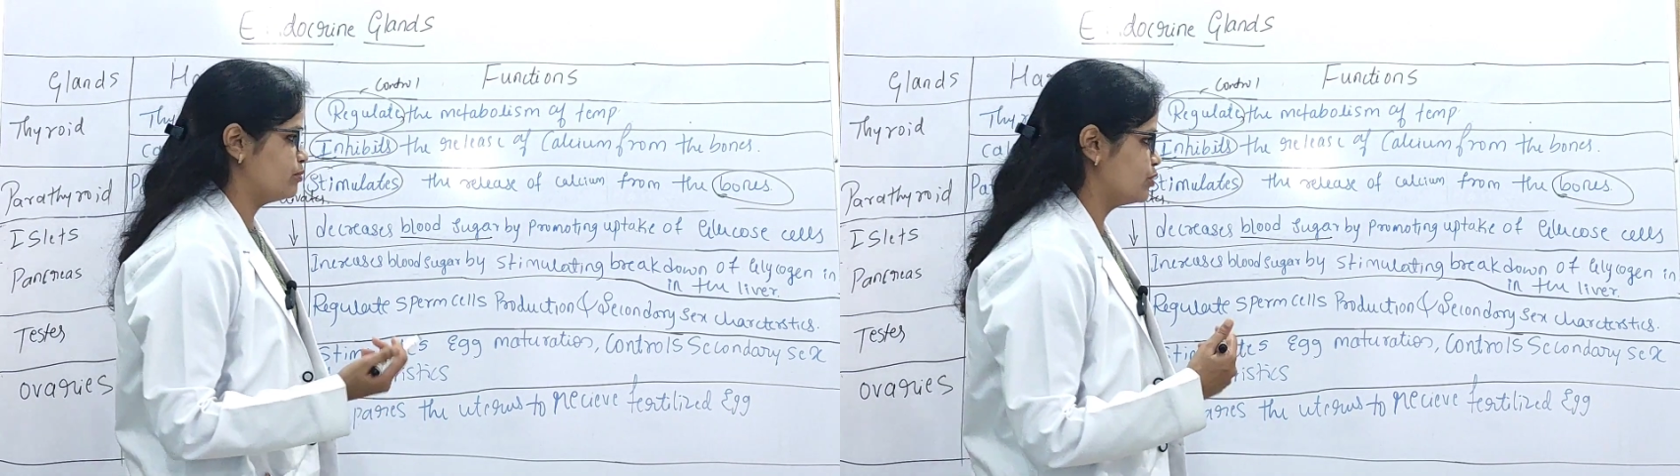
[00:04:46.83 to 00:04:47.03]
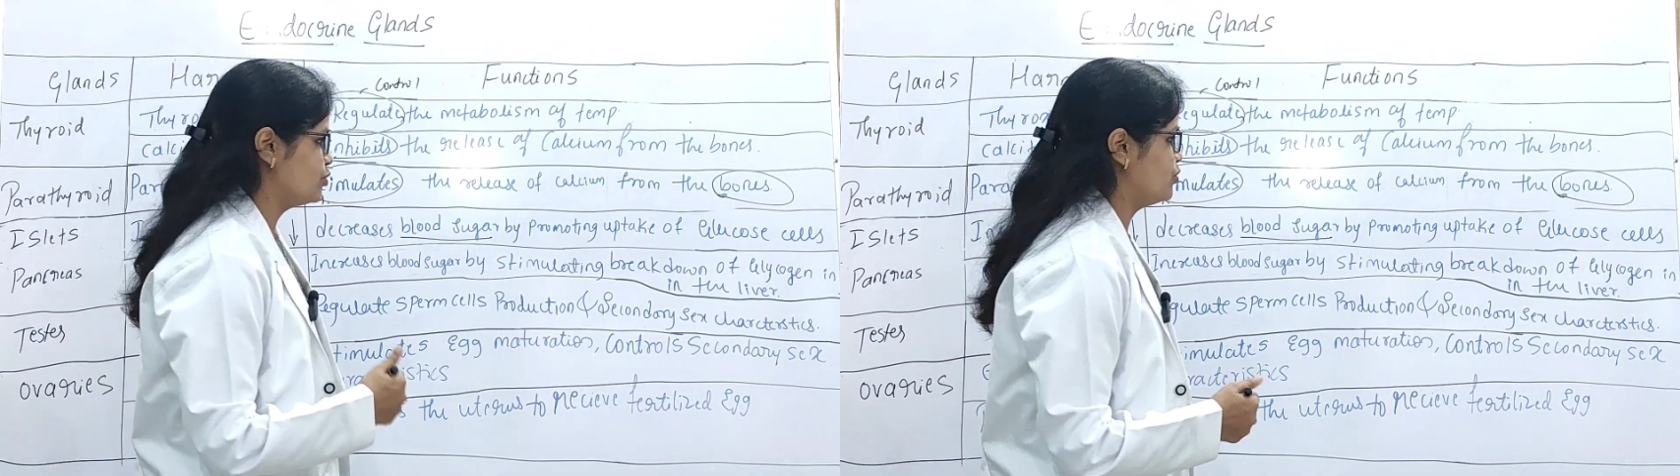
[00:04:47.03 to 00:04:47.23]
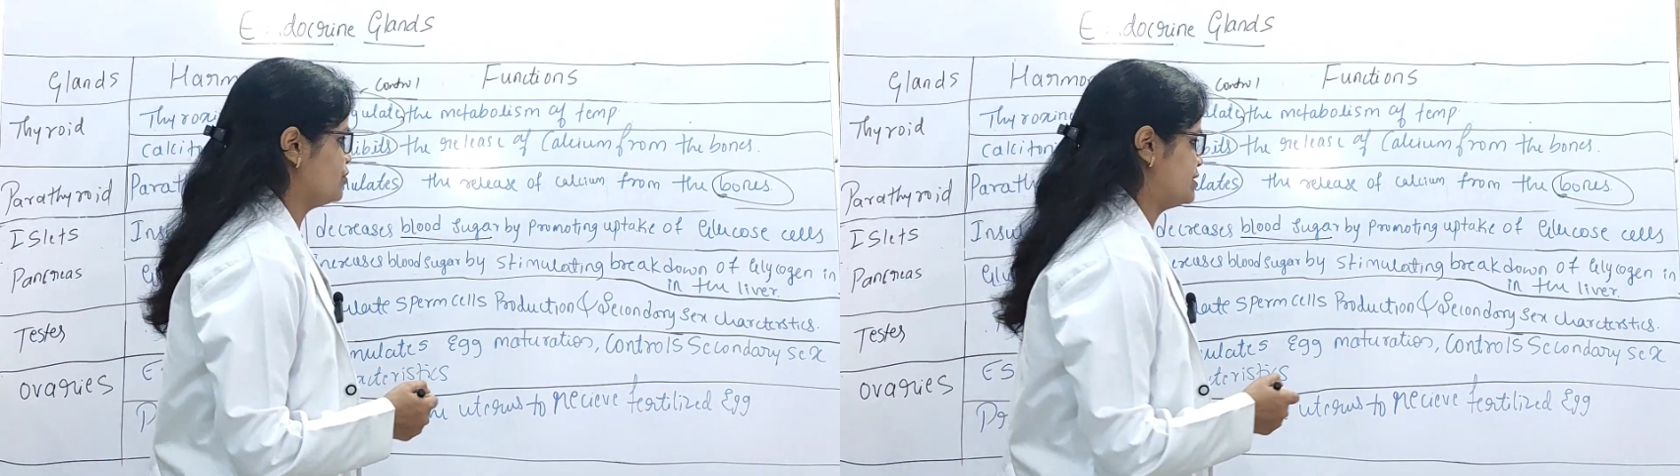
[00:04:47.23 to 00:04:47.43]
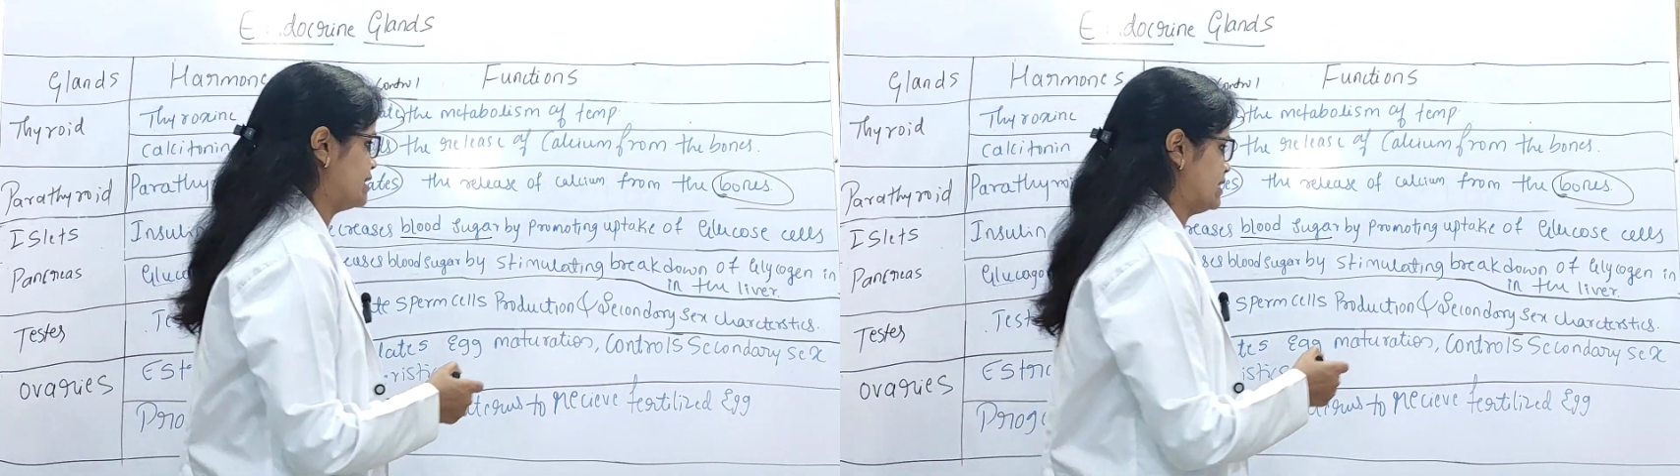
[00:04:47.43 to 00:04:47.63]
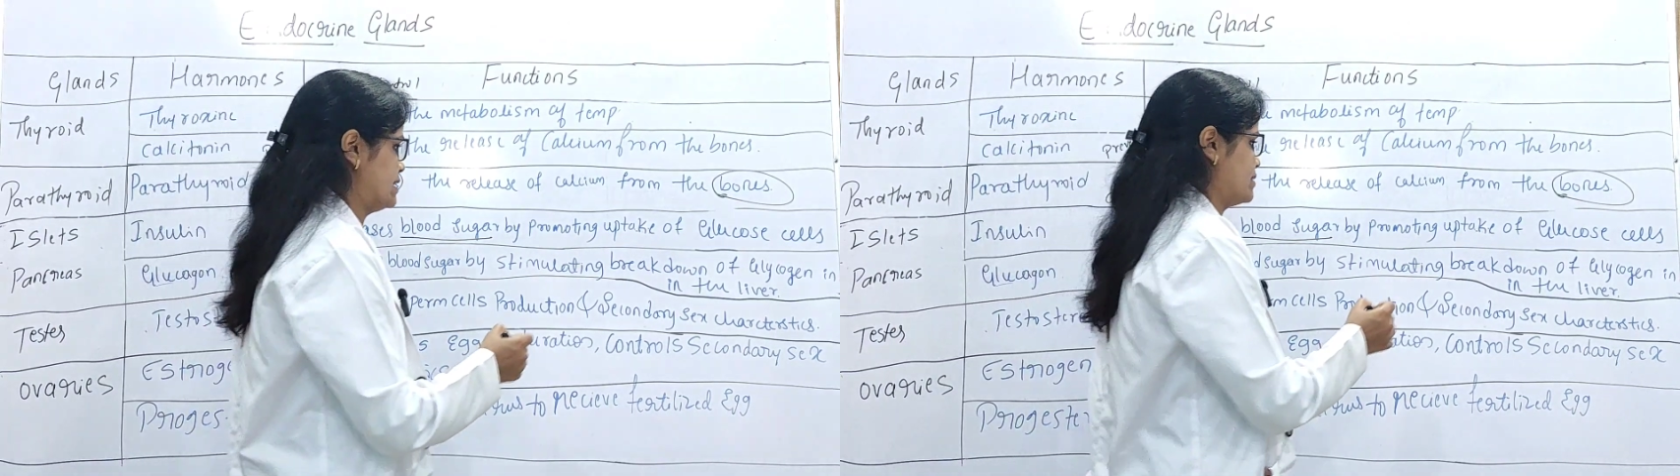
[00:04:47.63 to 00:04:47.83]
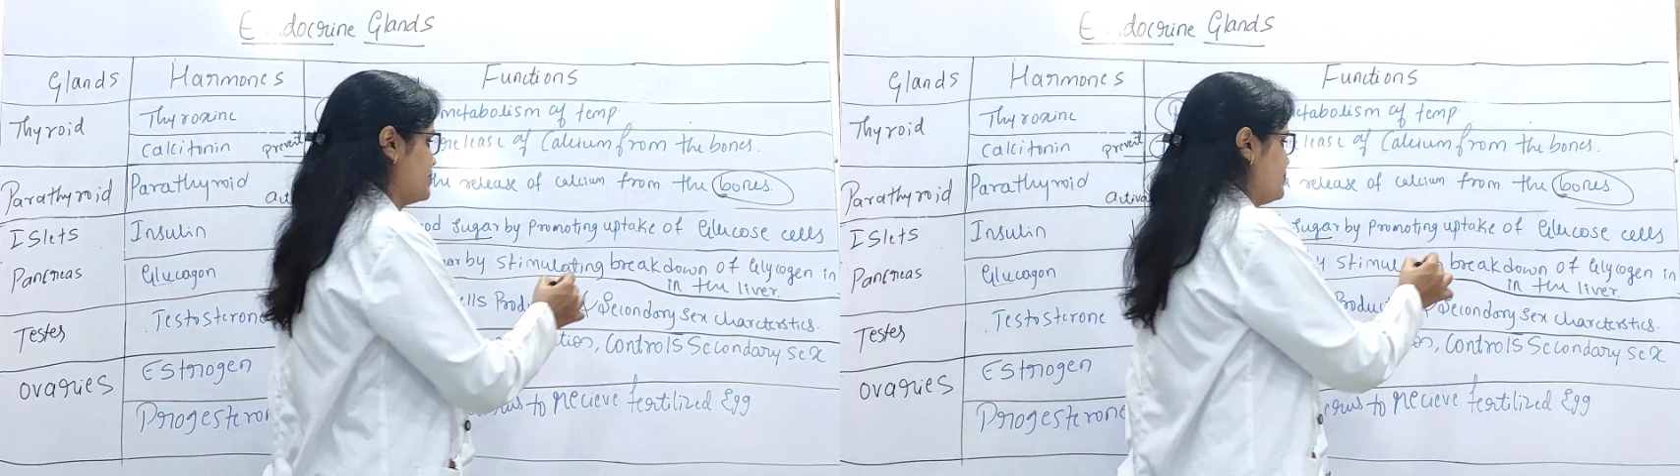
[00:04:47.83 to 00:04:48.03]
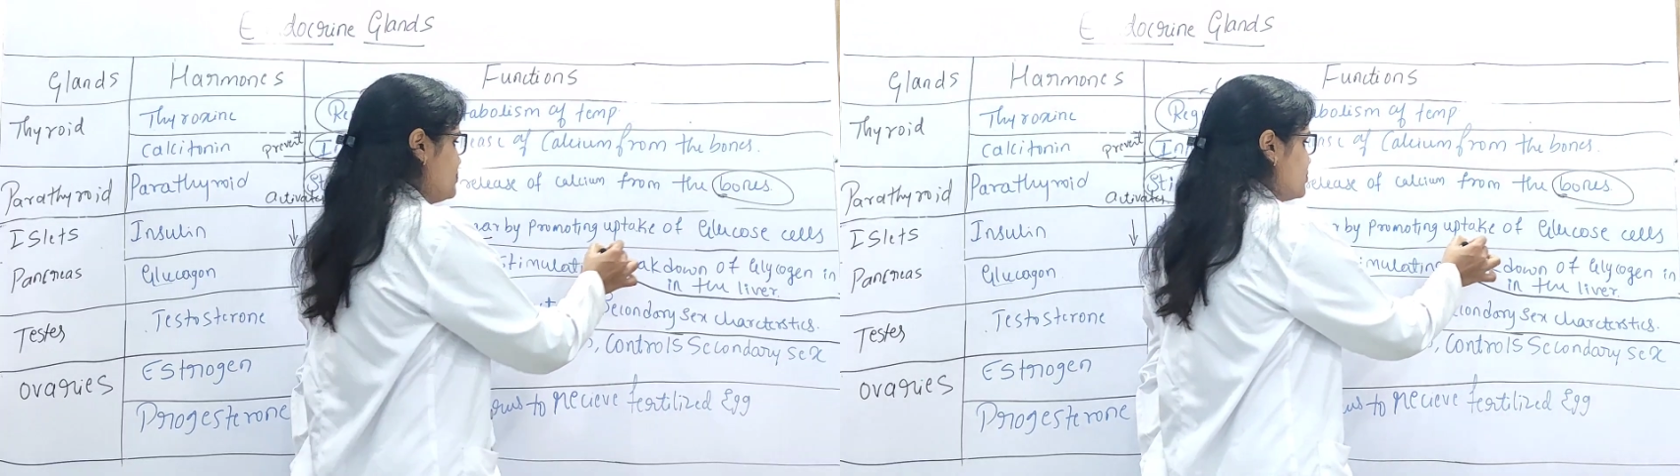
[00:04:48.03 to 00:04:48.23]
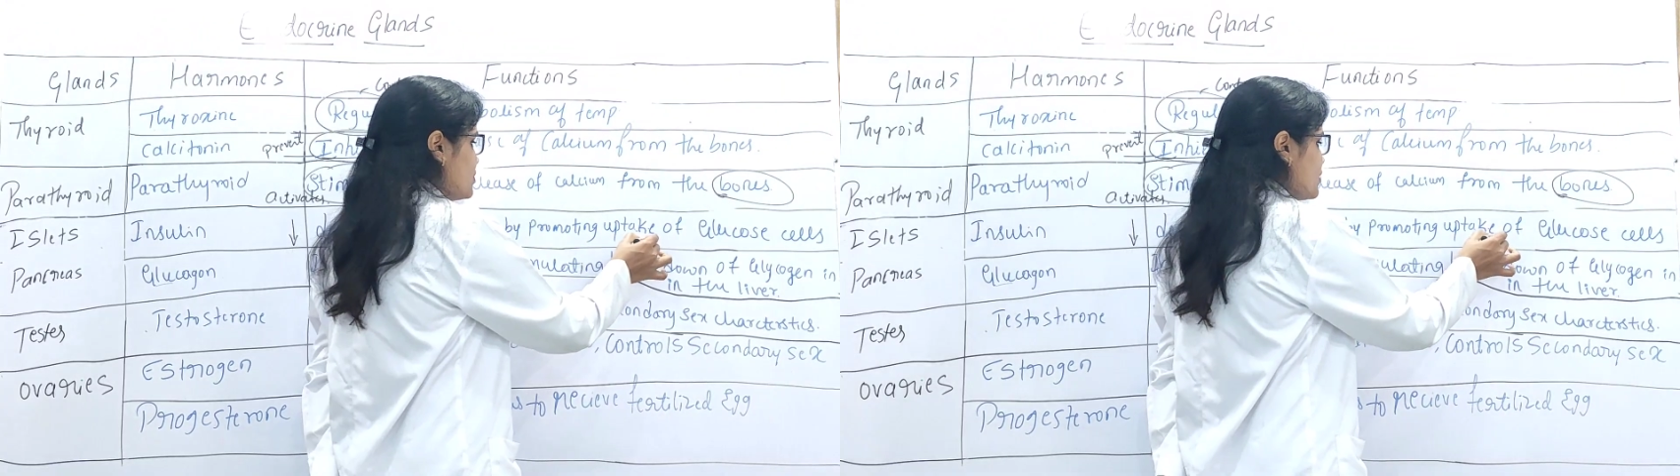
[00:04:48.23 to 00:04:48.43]
glucose cells.
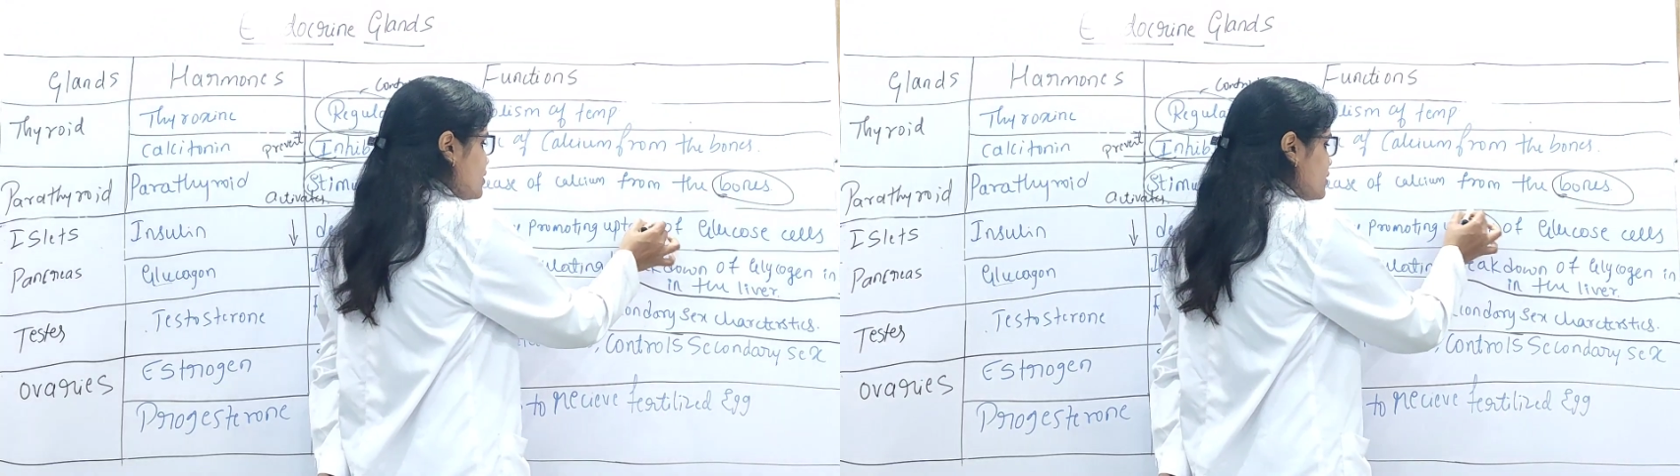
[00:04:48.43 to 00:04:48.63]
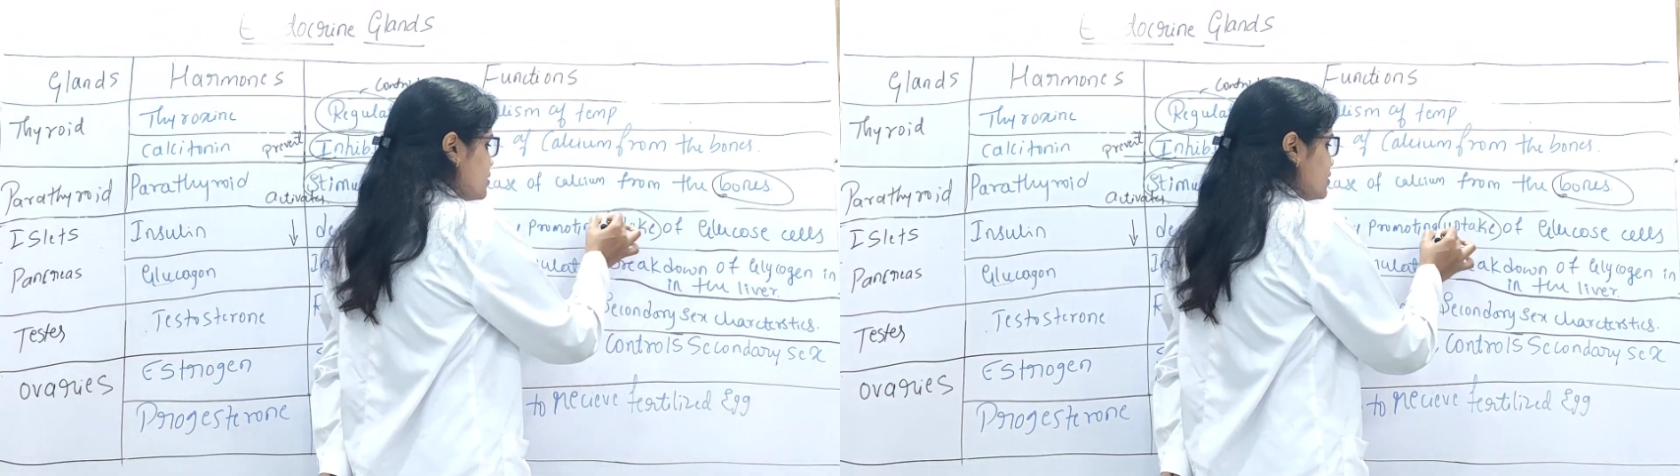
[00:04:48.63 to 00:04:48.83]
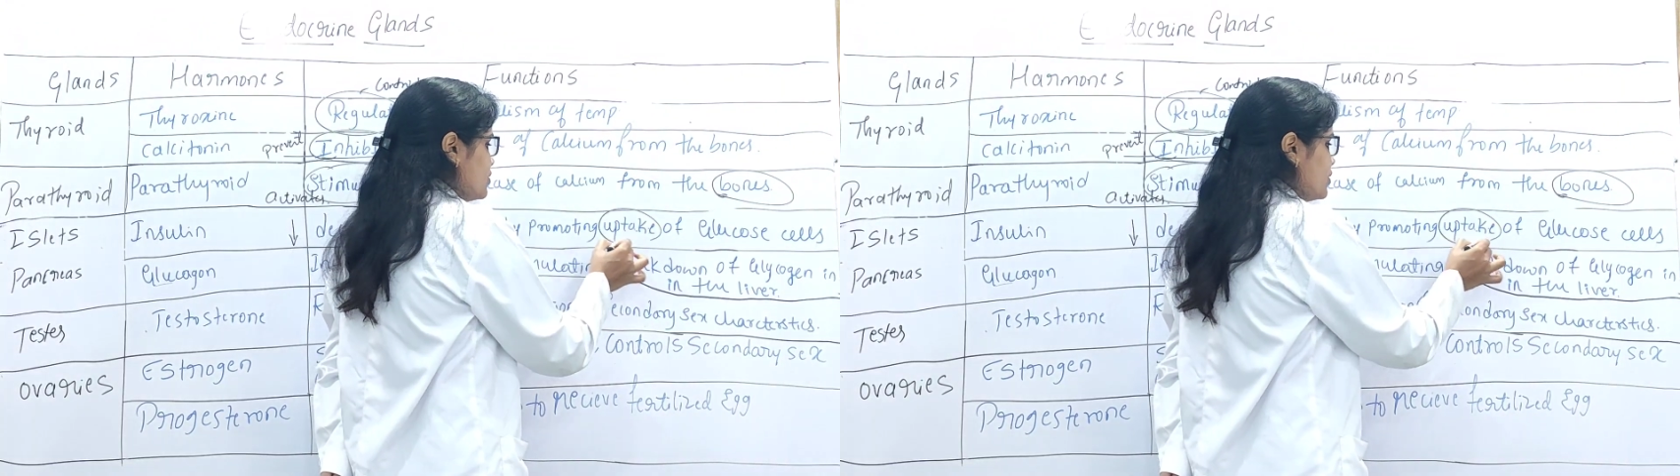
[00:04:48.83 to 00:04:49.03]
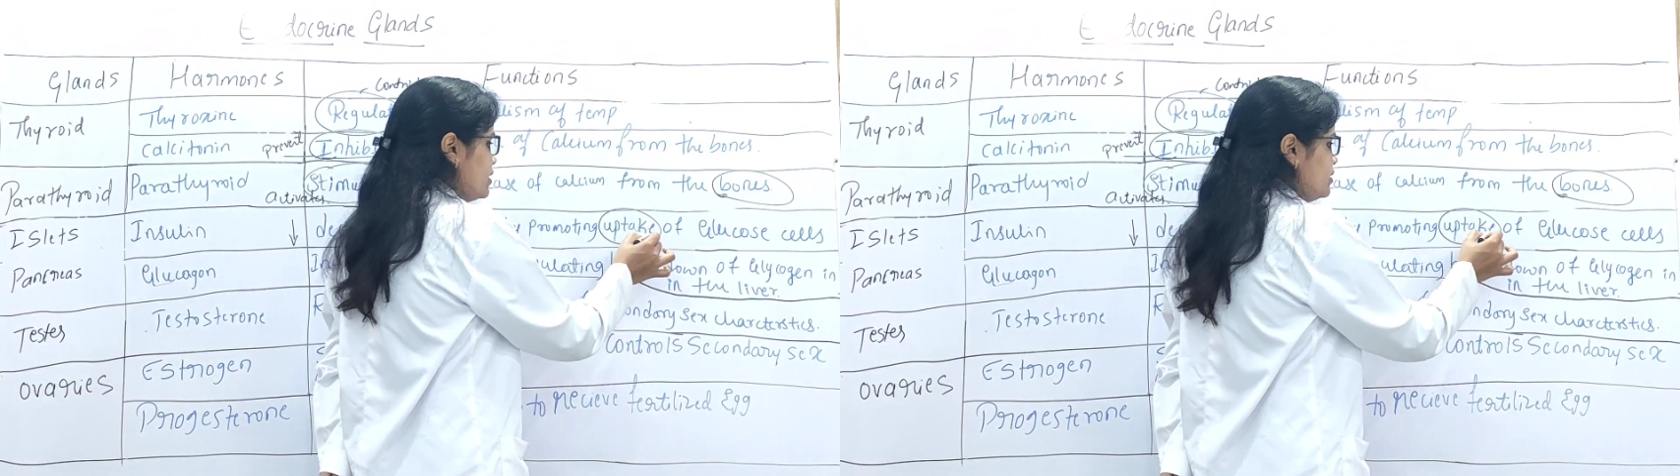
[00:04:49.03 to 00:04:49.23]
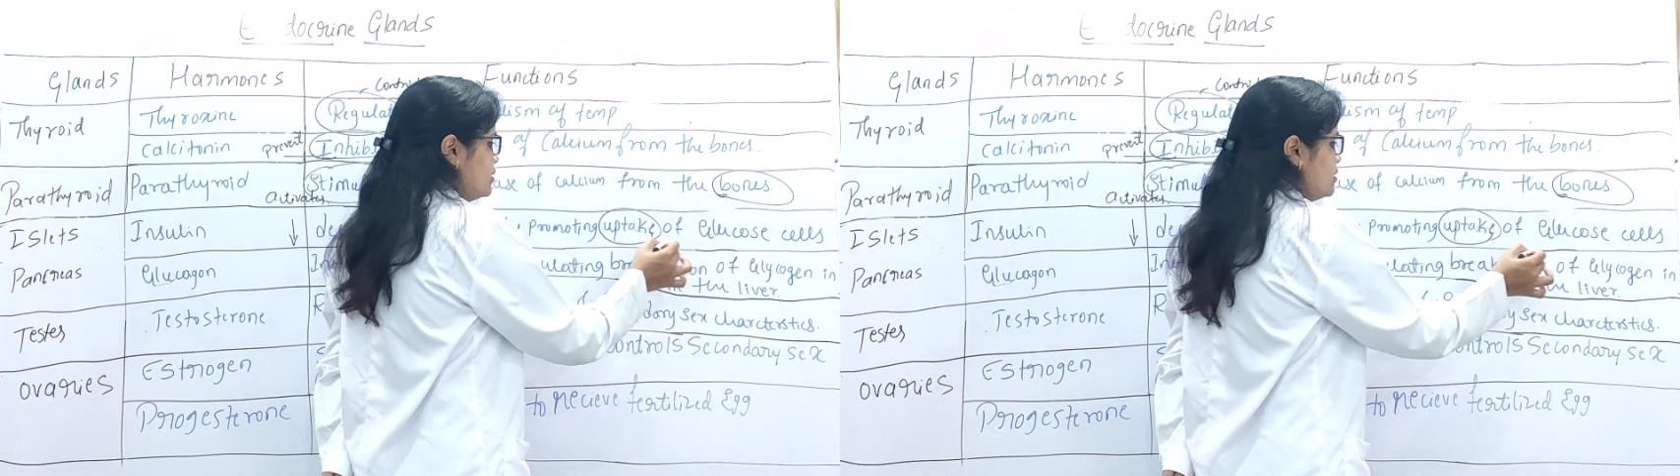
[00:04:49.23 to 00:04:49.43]
Okay,